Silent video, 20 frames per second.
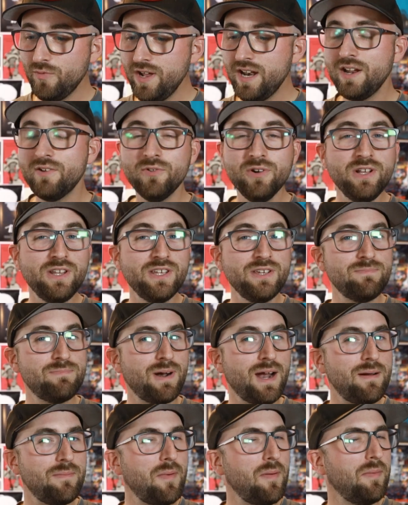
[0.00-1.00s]
when I really
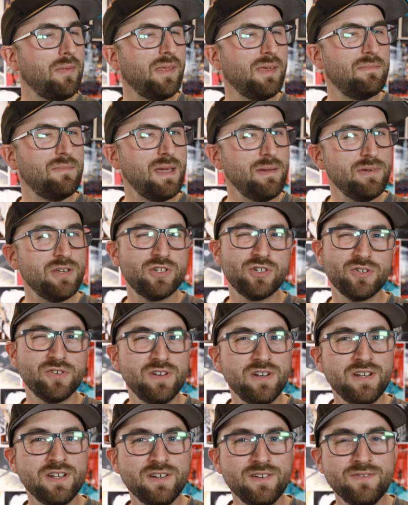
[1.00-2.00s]
probably maybe shouldn't